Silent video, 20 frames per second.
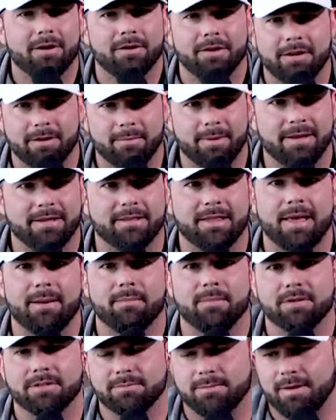I don't need to make
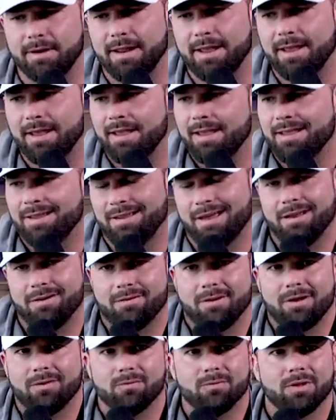that much money. I, you know, I
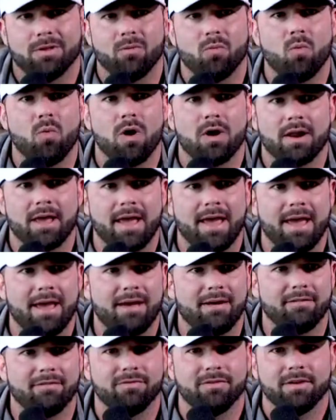don't I don't really want to
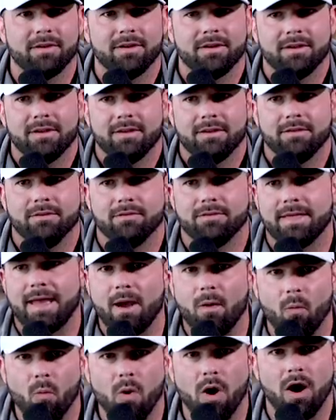have, you know,
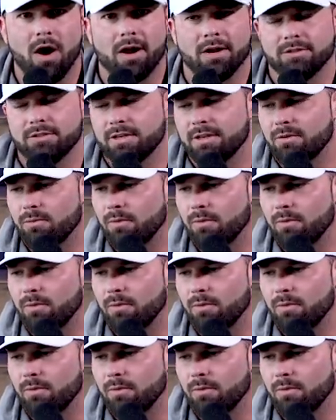that watch.